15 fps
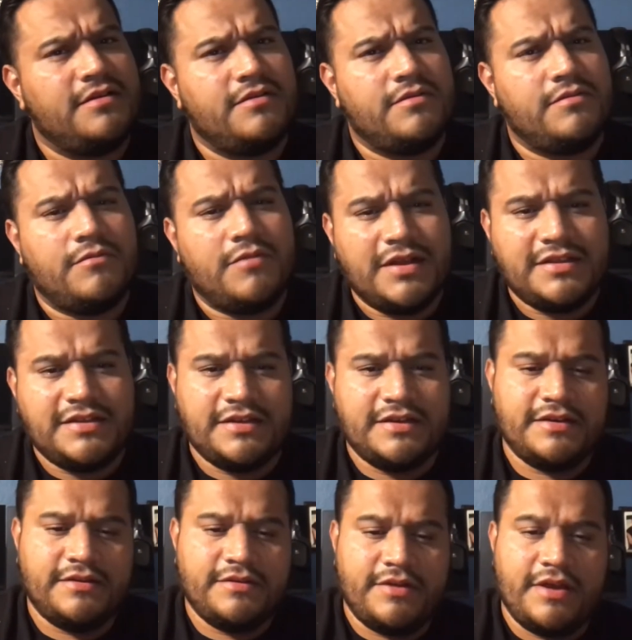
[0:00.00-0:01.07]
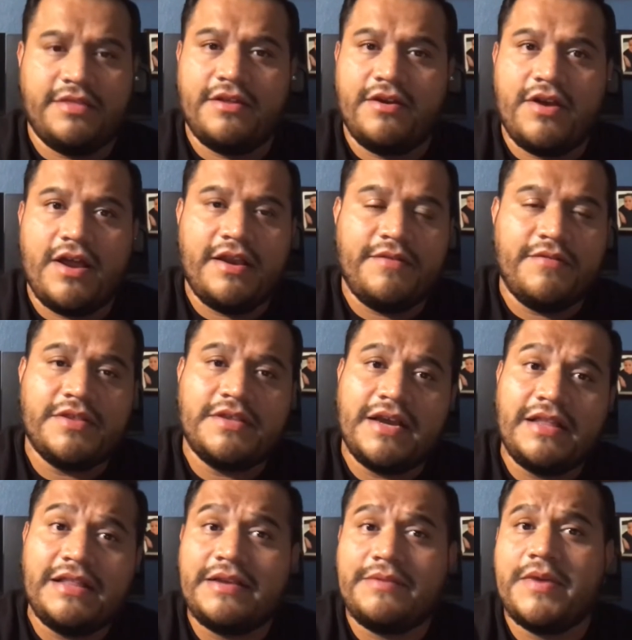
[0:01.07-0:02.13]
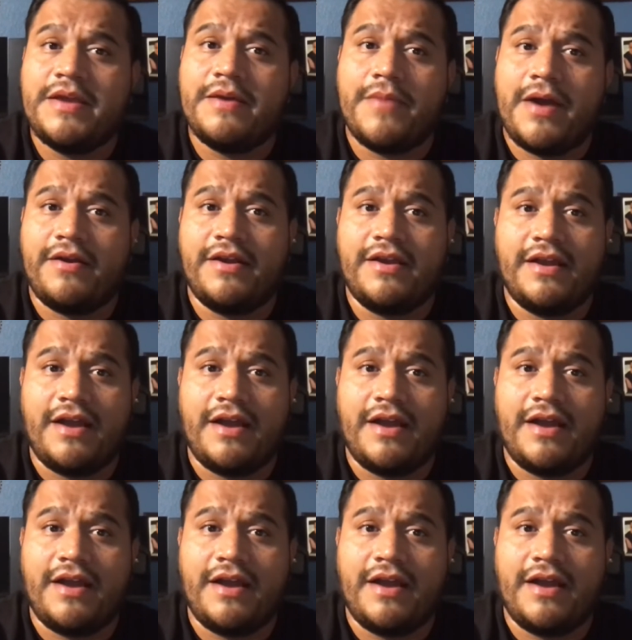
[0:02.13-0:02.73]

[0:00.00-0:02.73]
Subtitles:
What? And they're not even telling me about it.